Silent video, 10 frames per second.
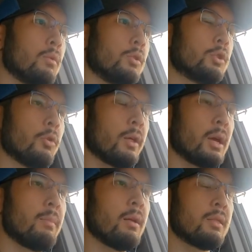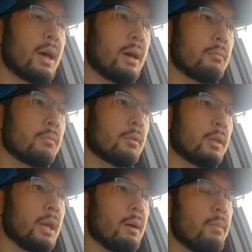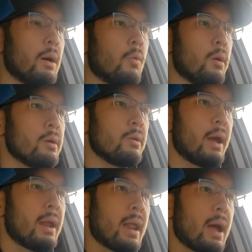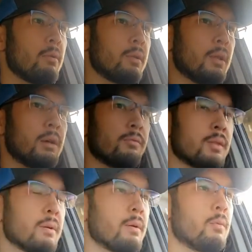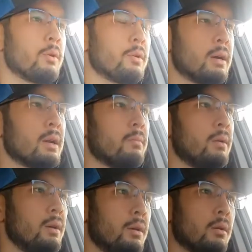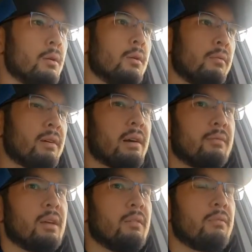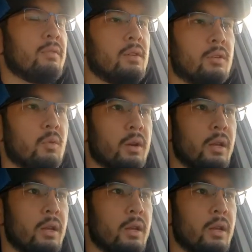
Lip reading: So think about that. Think about where you're at now in life. Think about where you're going to be 5, 10, 15, 20